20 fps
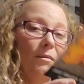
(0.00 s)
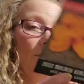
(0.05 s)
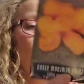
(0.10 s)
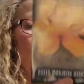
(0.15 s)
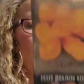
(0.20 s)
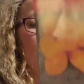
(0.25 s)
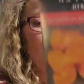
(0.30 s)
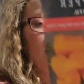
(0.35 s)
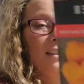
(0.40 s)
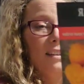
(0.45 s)

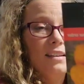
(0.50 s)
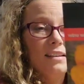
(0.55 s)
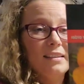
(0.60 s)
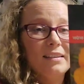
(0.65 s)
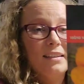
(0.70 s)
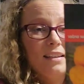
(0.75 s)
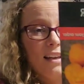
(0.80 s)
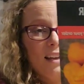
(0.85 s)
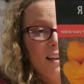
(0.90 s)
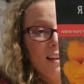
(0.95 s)
But this
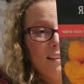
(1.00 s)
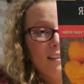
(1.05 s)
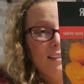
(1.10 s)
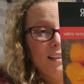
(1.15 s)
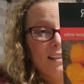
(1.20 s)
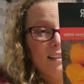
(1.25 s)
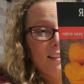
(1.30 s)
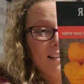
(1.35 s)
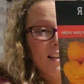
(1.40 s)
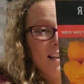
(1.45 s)
thing
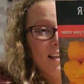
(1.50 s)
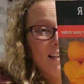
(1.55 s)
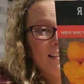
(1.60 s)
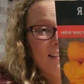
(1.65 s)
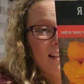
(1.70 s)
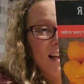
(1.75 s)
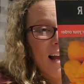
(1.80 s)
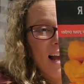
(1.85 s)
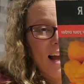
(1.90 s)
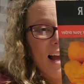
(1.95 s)
says he
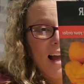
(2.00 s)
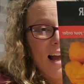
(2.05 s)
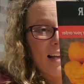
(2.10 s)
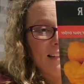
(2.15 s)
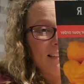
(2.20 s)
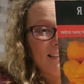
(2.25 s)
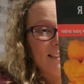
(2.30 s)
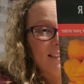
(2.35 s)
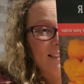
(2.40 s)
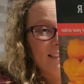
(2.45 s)
is hot.
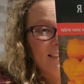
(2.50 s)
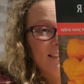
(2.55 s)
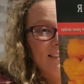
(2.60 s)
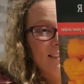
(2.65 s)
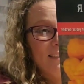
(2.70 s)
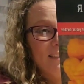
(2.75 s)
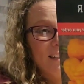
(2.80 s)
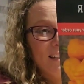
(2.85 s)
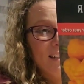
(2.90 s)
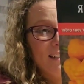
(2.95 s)

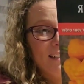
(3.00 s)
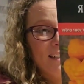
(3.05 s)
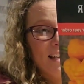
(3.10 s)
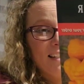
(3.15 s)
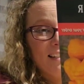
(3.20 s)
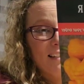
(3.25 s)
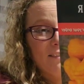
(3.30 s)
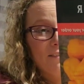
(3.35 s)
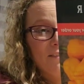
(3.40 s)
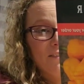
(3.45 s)
It
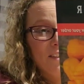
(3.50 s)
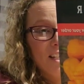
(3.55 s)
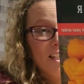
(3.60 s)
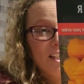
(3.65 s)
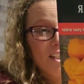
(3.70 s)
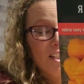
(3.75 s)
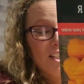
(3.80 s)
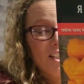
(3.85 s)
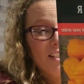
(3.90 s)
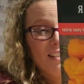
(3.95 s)
says
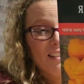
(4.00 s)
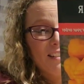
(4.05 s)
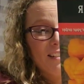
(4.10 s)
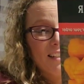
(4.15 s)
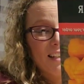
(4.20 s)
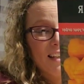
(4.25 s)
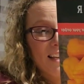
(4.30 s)
vicious